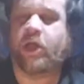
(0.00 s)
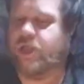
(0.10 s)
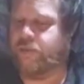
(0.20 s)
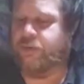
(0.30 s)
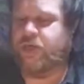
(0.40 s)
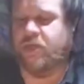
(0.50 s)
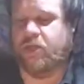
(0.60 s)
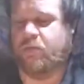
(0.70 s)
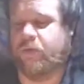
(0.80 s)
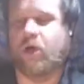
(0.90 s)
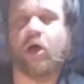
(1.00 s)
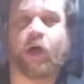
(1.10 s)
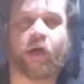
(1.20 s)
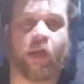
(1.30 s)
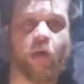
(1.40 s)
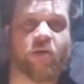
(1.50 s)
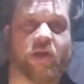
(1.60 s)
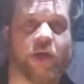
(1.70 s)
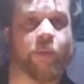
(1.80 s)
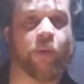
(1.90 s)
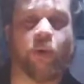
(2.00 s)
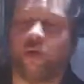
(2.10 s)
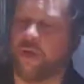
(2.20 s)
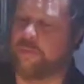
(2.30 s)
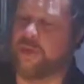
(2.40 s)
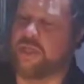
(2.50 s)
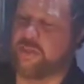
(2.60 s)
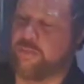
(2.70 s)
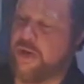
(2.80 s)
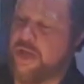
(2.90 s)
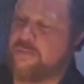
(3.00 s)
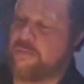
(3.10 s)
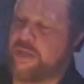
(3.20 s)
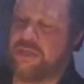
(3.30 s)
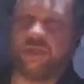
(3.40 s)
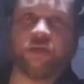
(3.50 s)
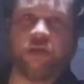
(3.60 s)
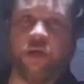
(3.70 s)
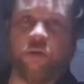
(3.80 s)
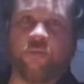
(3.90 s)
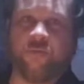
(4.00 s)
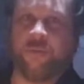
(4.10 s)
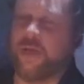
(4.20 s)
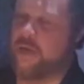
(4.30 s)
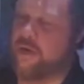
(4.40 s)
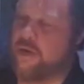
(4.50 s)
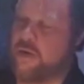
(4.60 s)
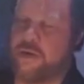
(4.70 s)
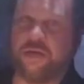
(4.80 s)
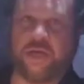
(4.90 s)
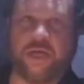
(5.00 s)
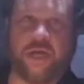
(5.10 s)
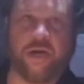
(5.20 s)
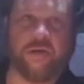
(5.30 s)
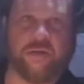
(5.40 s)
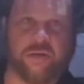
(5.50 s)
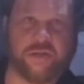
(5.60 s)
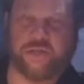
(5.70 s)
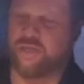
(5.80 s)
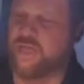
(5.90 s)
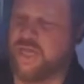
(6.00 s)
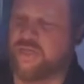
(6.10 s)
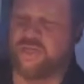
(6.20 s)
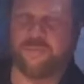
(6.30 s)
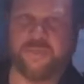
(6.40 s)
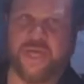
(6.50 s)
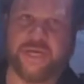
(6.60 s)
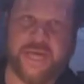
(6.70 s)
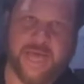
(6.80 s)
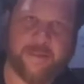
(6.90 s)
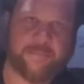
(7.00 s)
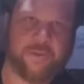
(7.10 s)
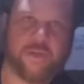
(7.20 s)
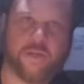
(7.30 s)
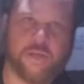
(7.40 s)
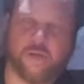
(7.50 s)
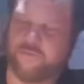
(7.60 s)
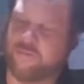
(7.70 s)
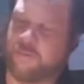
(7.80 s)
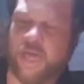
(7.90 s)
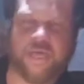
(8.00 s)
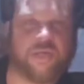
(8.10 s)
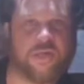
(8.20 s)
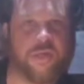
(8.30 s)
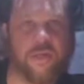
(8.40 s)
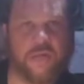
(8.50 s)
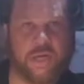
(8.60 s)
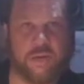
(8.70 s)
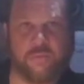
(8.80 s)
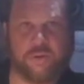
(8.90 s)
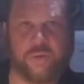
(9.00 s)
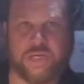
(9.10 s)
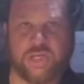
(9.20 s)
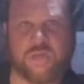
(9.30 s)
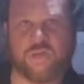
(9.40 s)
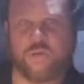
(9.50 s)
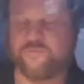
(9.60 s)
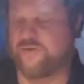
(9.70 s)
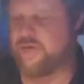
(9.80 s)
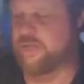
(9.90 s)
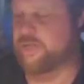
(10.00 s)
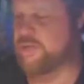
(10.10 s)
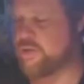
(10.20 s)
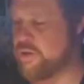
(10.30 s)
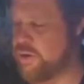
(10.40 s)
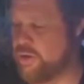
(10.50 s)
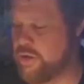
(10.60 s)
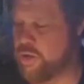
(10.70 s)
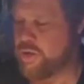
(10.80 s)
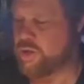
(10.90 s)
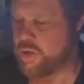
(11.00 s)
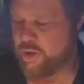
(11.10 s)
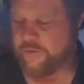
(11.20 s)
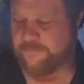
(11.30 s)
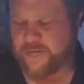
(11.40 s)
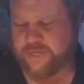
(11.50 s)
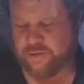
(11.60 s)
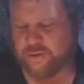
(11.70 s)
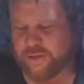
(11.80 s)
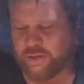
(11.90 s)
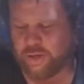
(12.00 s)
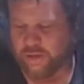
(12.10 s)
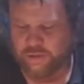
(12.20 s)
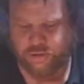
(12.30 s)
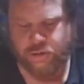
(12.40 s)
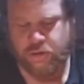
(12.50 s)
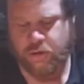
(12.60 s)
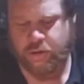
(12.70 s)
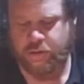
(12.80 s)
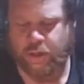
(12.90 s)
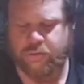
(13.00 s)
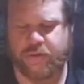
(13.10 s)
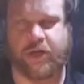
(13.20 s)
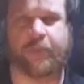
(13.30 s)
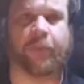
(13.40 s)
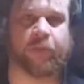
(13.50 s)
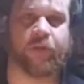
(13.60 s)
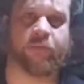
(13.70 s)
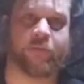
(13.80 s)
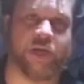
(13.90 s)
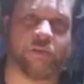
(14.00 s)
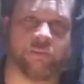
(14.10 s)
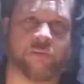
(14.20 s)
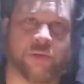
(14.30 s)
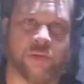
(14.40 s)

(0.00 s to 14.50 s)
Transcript: in the business we call a close nipple, a piece of pipe that just goes from here to here, so it just takes up that gap of space in between these two fittings. So I basically cut close nipples and beat them